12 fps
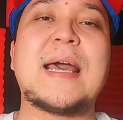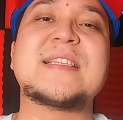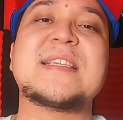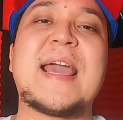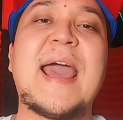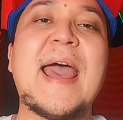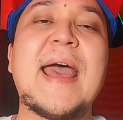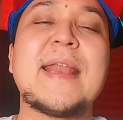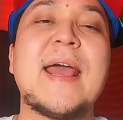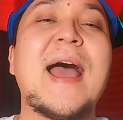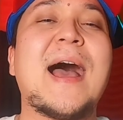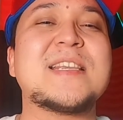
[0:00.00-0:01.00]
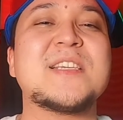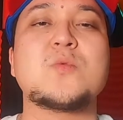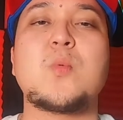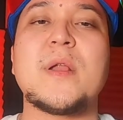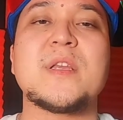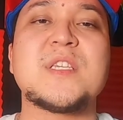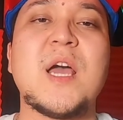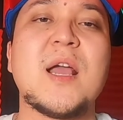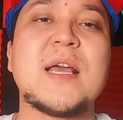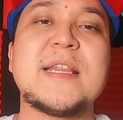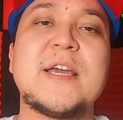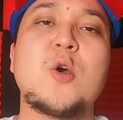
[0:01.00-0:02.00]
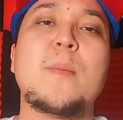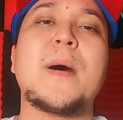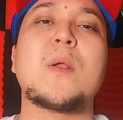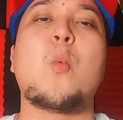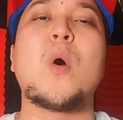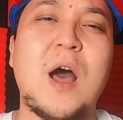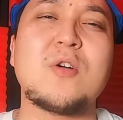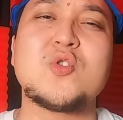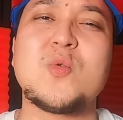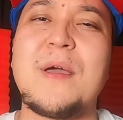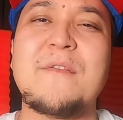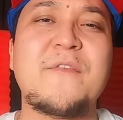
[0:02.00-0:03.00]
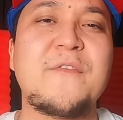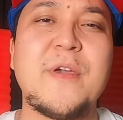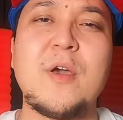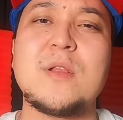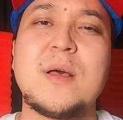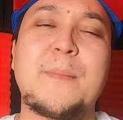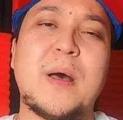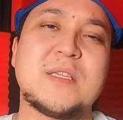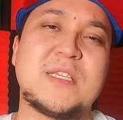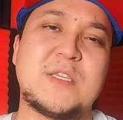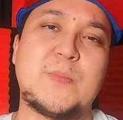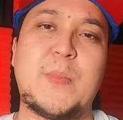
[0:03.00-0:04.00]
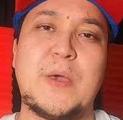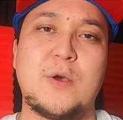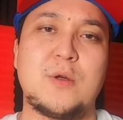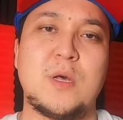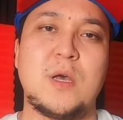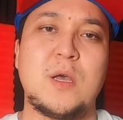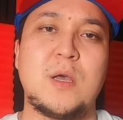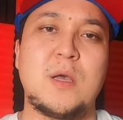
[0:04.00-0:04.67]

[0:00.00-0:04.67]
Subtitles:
At the end, I just want to talk a little about how do I feel about this bill.